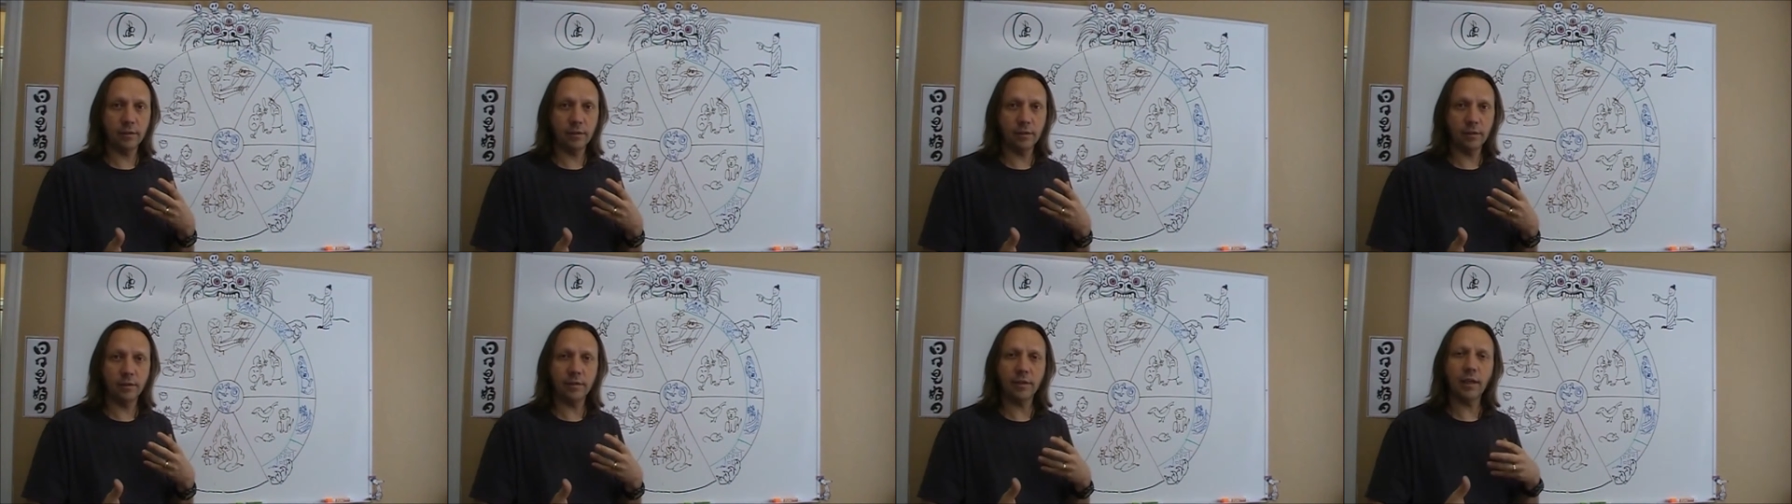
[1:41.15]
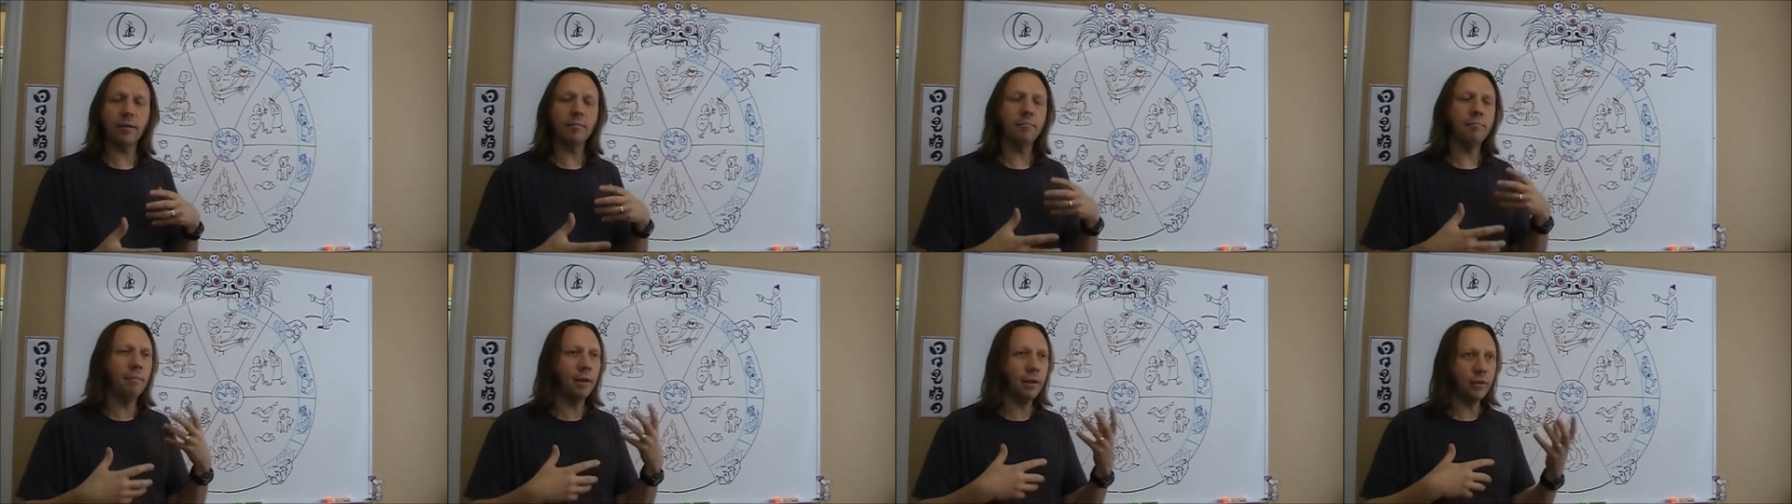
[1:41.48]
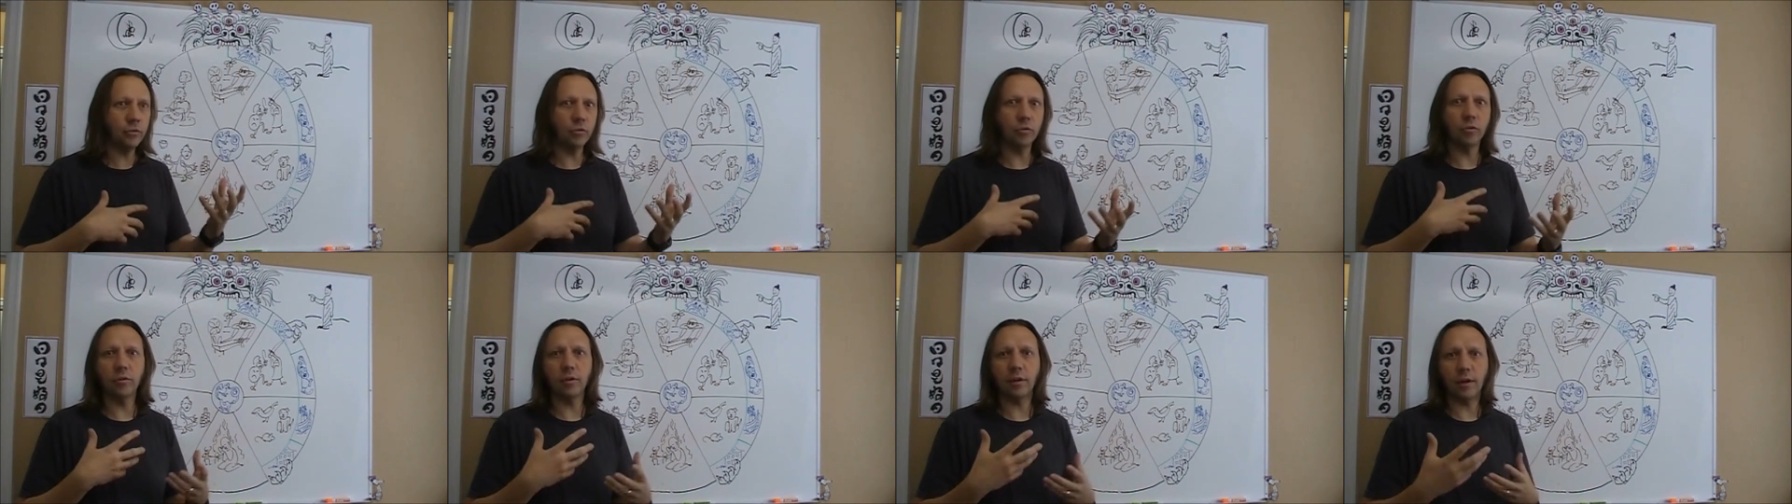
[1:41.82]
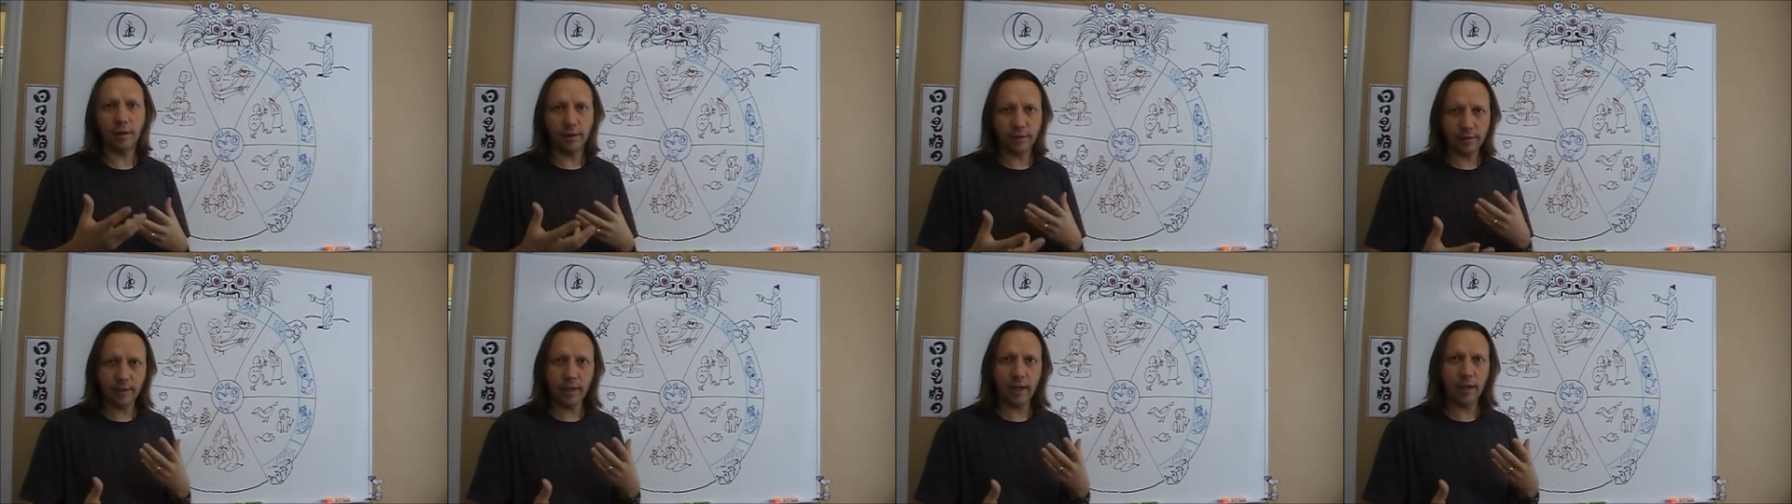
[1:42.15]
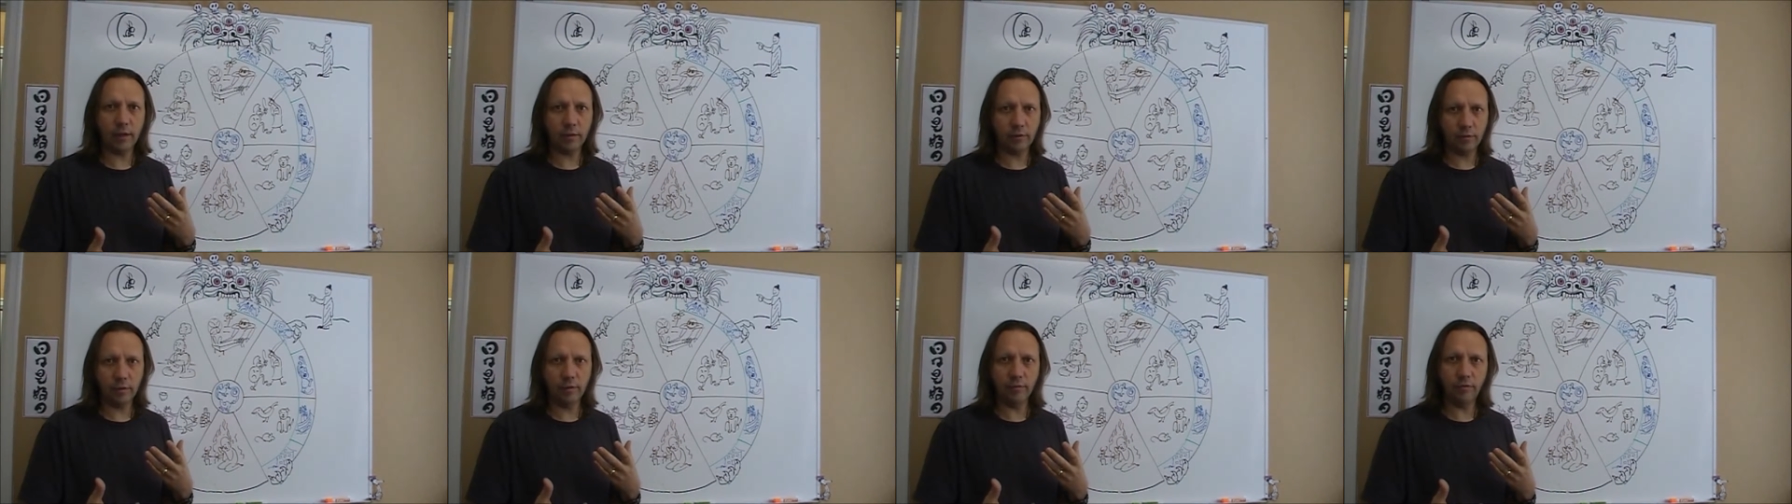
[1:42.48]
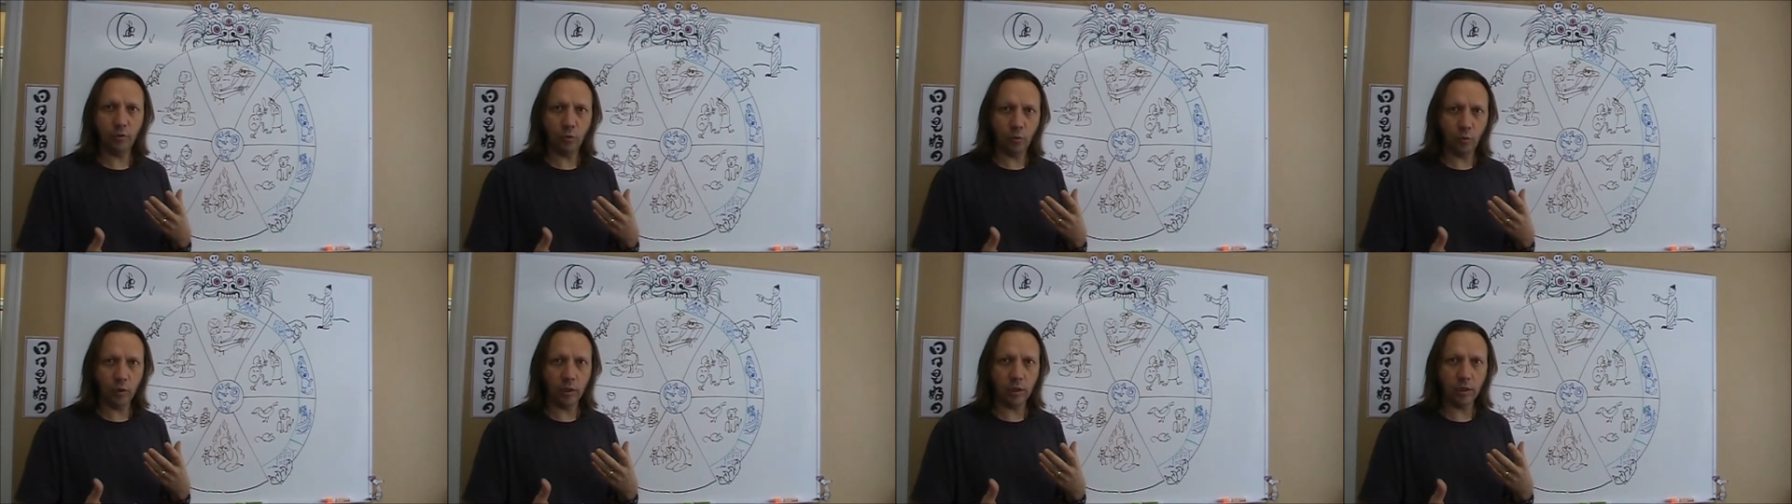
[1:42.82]
It's like mental contact, if
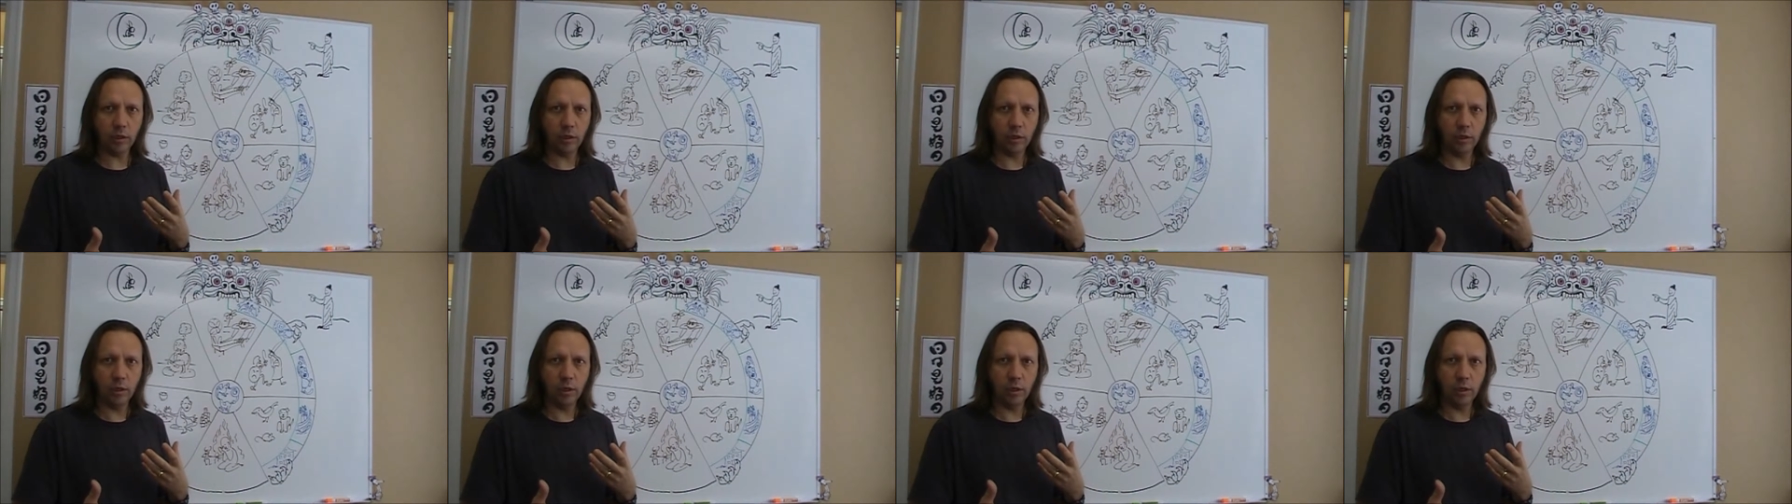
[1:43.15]
you will.